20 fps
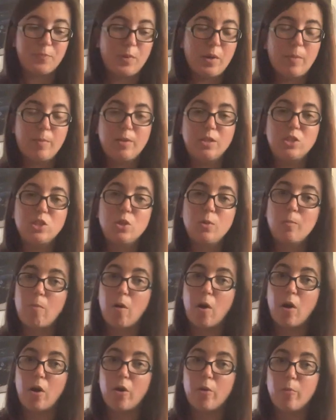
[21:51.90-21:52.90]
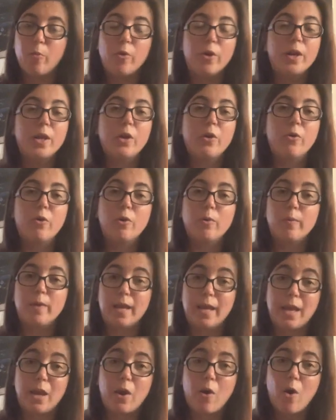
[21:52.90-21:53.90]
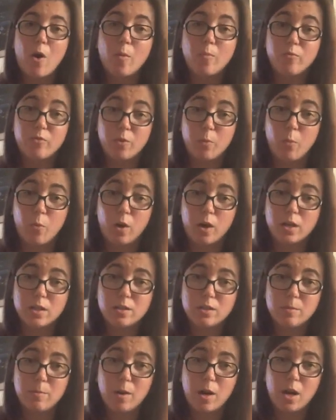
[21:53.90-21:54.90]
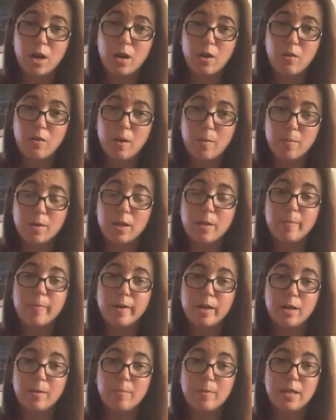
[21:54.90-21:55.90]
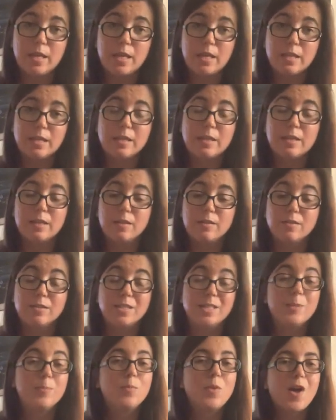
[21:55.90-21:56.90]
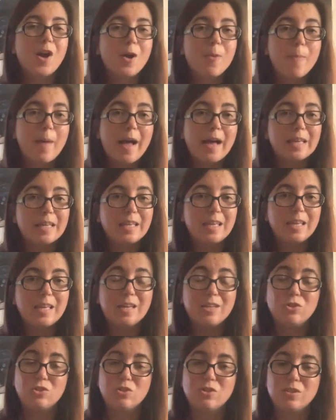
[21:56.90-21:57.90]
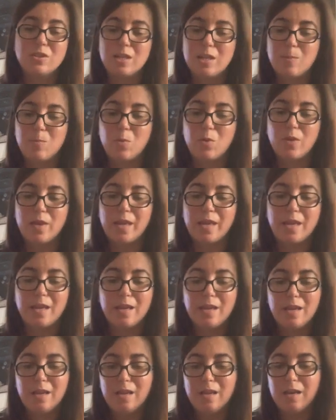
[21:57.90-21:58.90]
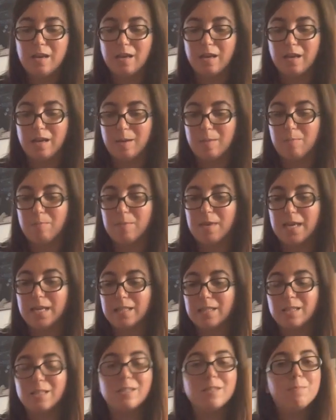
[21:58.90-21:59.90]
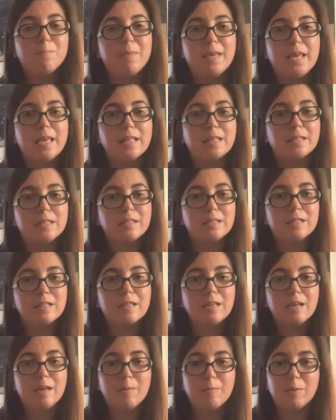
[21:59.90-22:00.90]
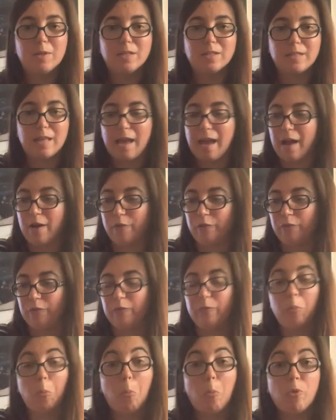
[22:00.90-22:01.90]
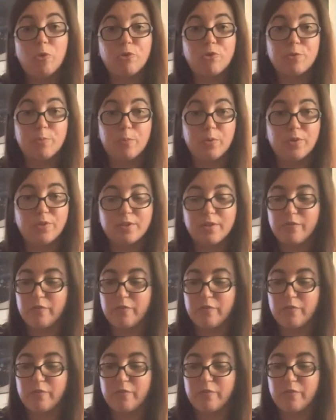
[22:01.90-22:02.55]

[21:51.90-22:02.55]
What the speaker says: Probably tomorrow morning, or when I get home from work tomorrow, I'm going to put them in a little Ziploc baggie and just label it mixed beans, because I have multiple